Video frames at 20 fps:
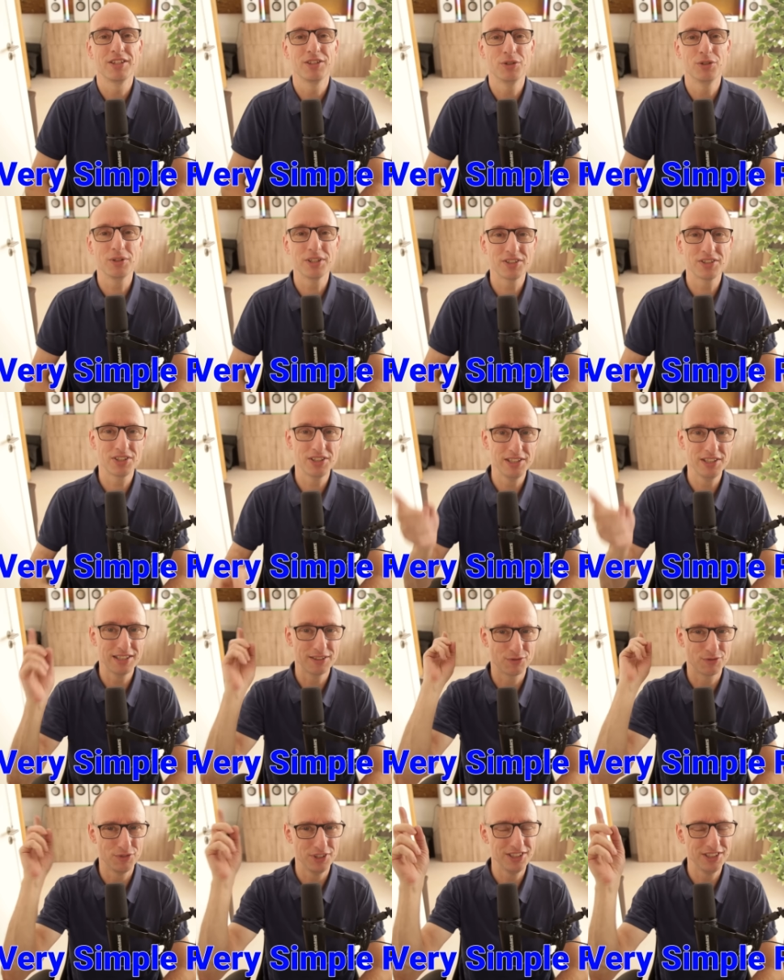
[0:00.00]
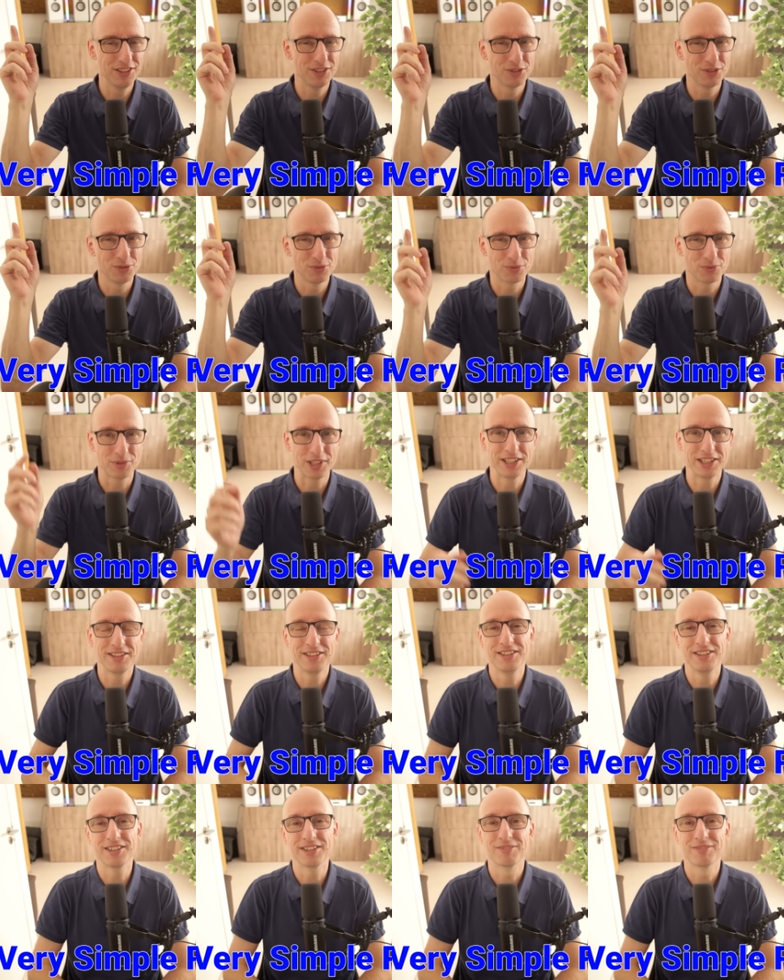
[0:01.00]
You can see that video right
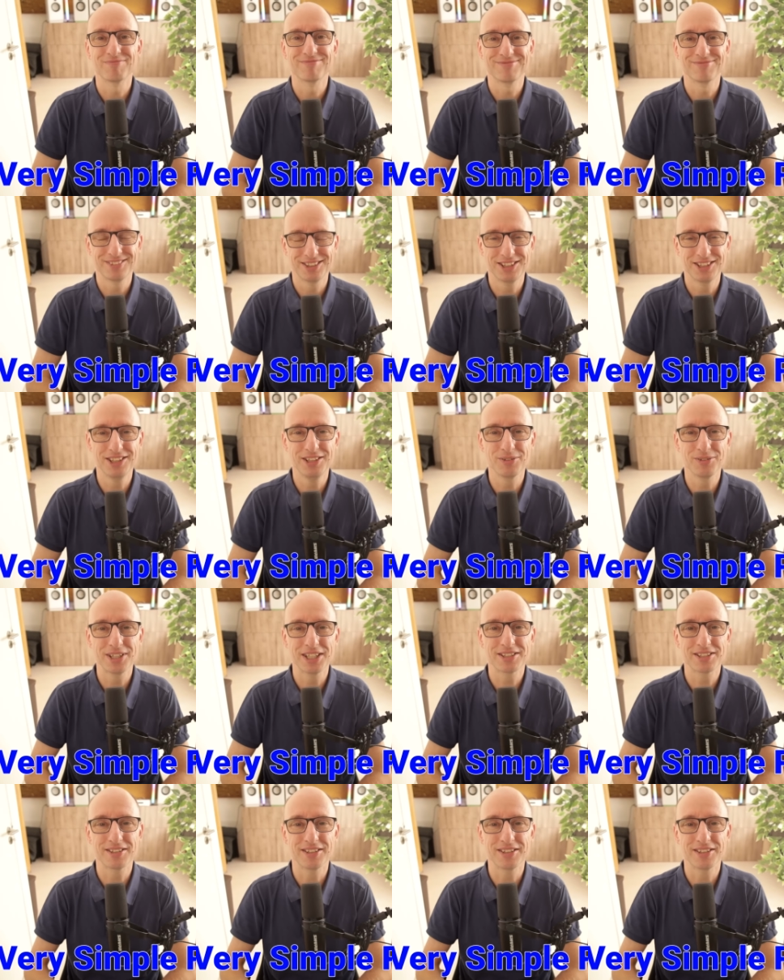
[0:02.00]
here. See you next